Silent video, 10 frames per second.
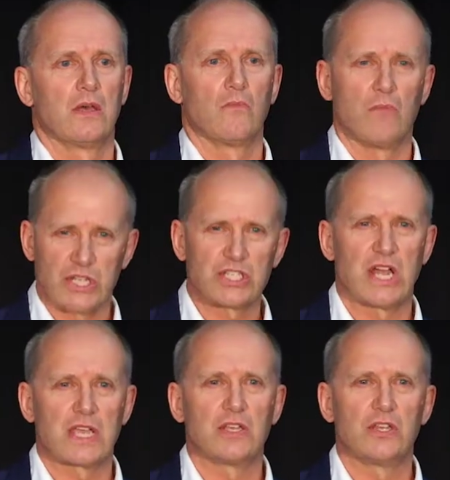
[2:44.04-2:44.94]
Much
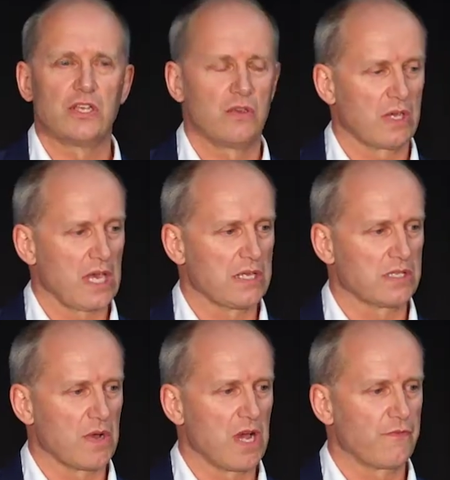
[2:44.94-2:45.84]
like in the UK,
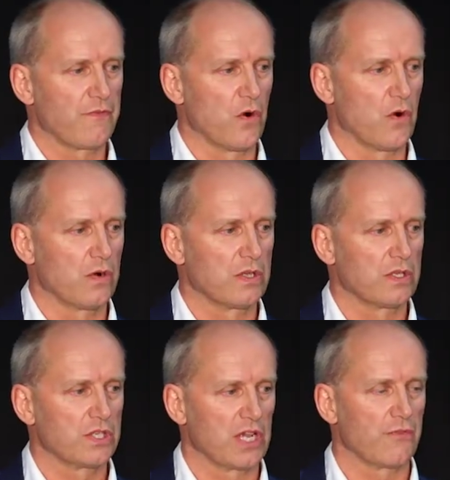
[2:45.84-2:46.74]
demand for
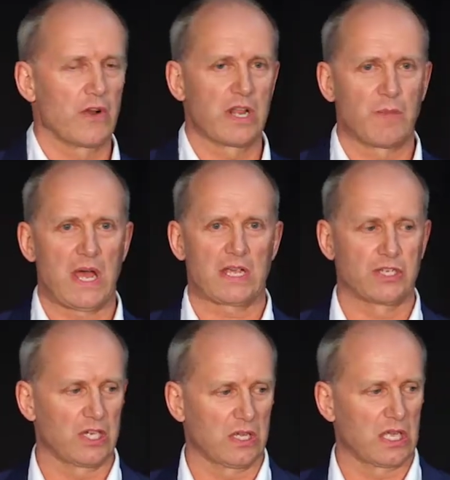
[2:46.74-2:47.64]
shelf-ready
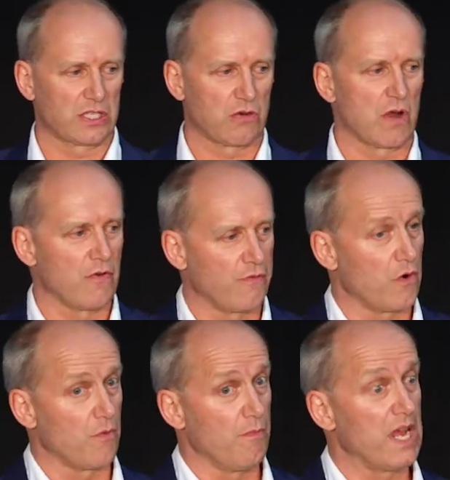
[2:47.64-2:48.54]
packaging has grown
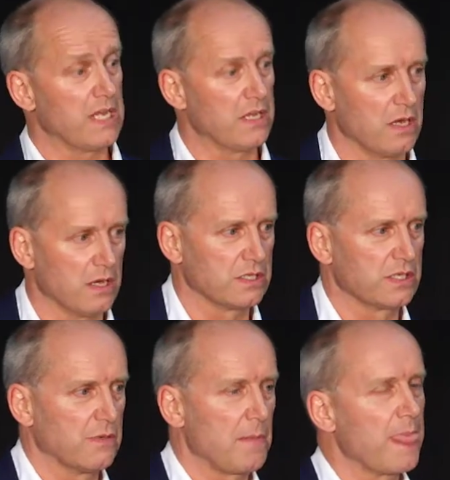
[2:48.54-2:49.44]
for many years.